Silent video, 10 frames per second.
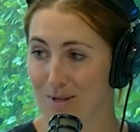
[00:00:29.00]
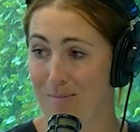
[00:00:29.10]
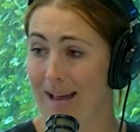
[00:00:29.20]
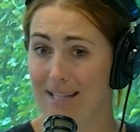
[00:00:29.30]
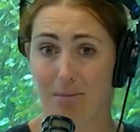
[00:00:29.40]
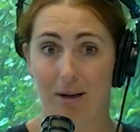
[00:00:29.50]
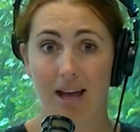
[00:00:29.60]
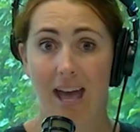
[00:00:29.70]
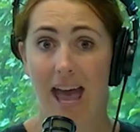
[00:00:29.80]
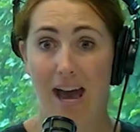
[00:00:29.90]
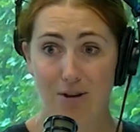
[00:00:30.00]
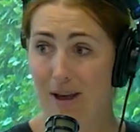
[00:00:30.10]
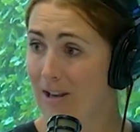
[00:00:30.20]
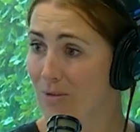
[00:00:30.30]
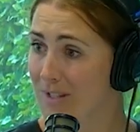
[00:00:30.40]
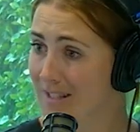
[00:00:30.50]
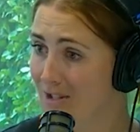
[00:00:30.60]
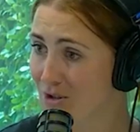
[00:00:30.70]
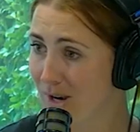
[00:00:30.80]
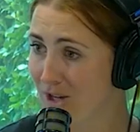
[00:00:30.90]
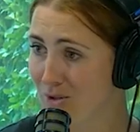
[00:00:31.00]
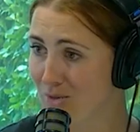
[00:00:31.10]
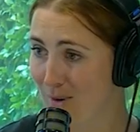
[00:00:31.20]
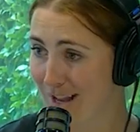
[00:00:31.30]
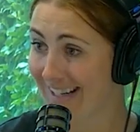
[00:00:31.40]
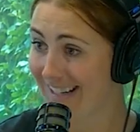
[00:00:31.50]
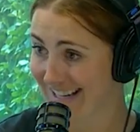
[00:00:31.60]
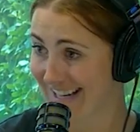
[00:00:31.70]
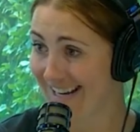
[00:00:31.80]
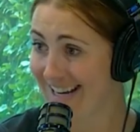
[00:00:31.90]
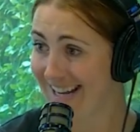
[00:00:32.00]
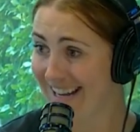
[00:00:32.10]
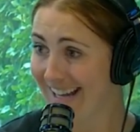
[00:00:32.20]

amazing, but how you handled the situation of Wellington. That was